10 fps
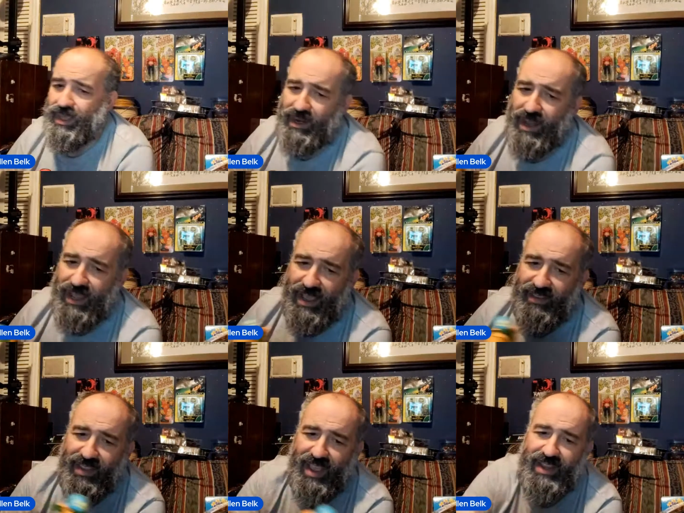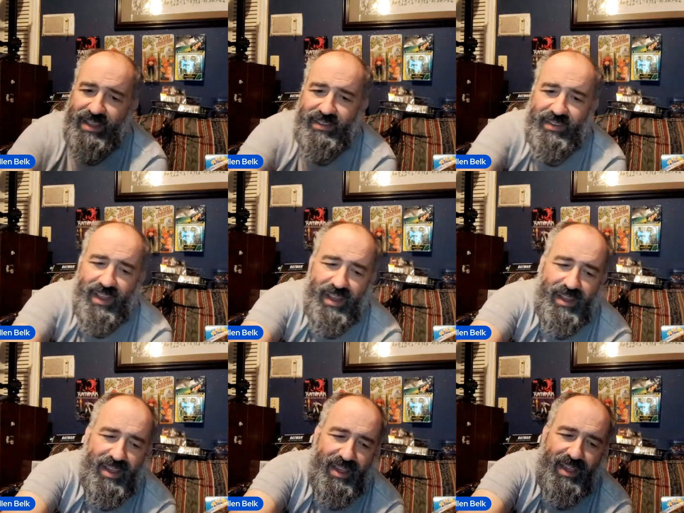And like I said, he's
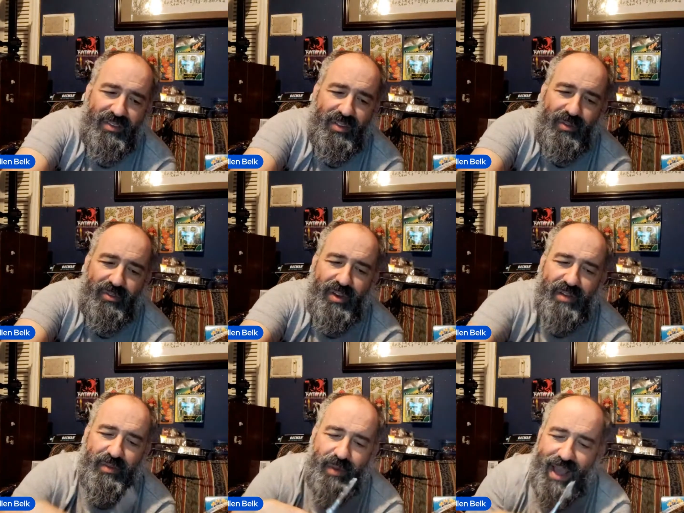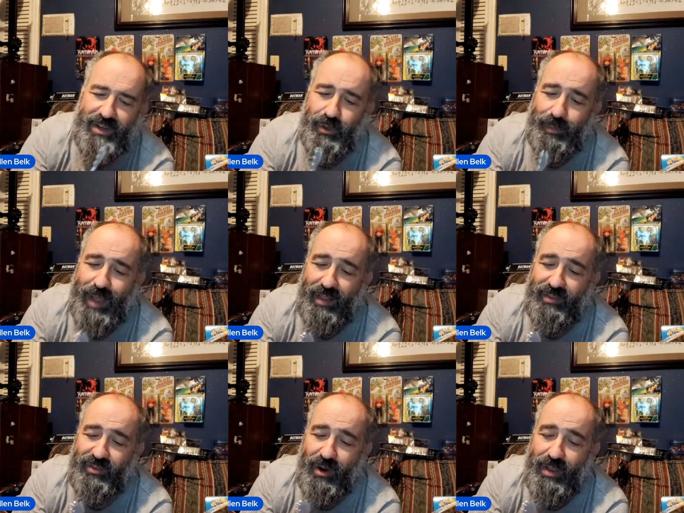close enough to an actual
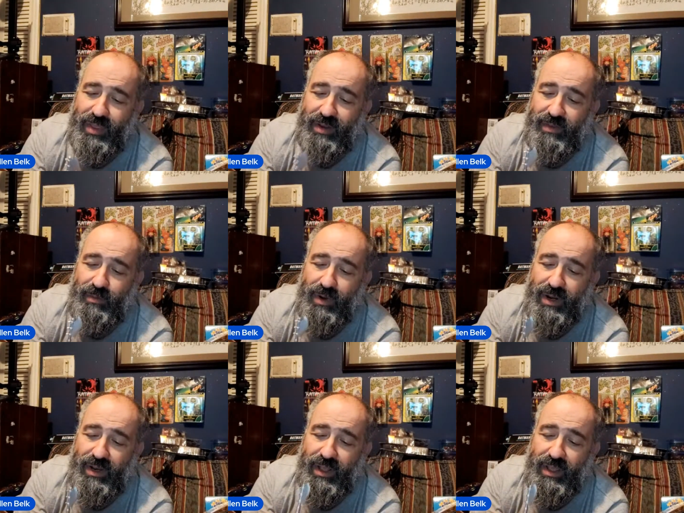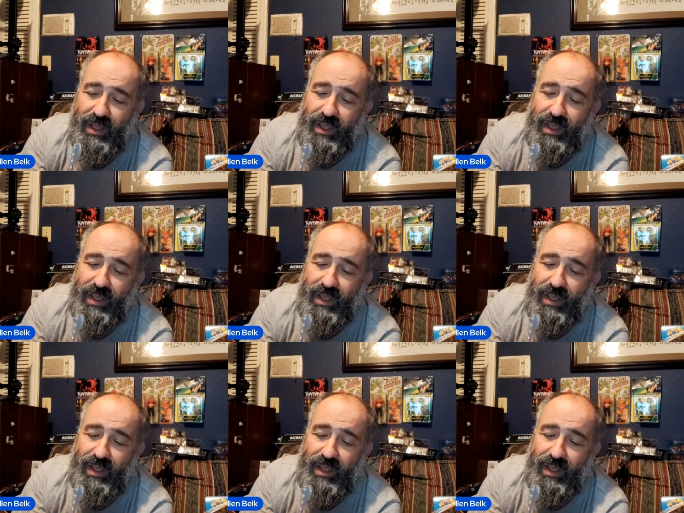Palace Guard that if you wanted to